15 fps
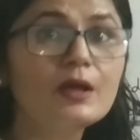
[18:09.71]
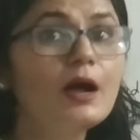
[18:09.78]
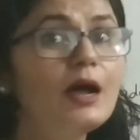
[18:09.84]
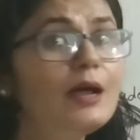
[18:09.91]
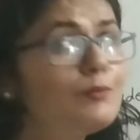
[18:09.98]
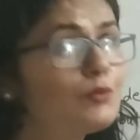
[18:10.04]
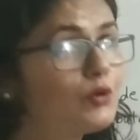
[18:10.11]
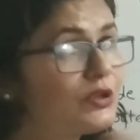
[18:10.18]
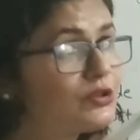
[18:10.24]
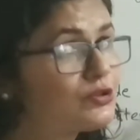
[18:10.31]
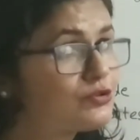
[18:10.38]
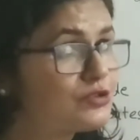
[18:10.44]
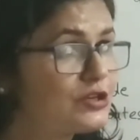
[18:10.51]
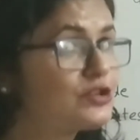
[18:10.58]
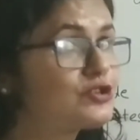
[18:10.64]
I'm going
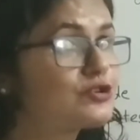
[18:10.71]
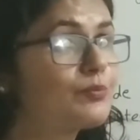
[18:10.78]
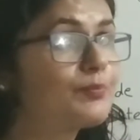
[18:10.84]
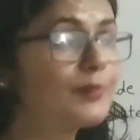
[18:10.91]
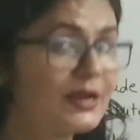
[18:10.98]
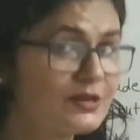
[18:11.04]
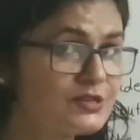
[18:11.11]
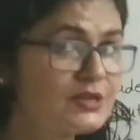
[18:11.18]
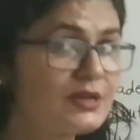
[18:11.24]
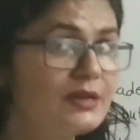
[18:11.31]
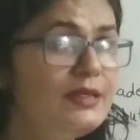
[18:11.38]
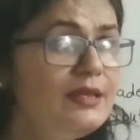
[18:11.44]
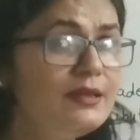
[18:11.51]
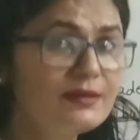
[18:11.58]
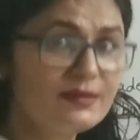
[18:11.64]
to teach you
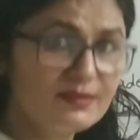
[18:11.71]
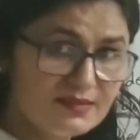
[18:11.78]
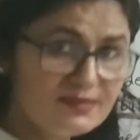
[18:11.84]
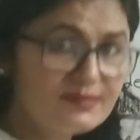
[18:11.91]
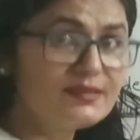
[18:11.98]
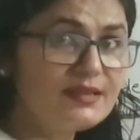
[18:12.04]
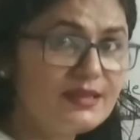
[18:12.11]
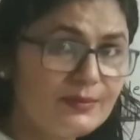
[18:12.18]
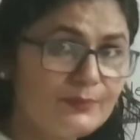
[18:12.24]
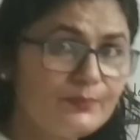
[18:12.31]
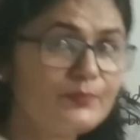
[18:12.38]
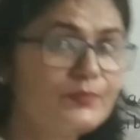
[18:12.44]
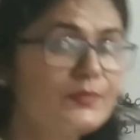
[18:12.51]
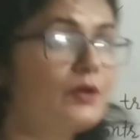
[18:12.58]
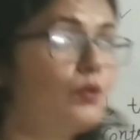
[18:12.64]
practically. See
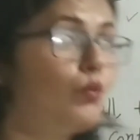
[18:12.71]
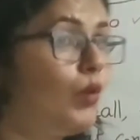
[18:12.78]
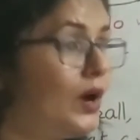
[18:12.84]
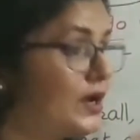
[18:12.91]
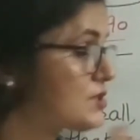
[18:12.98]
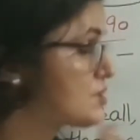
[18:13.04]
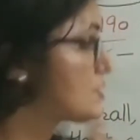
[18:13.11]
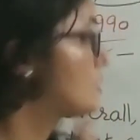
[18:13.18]
what?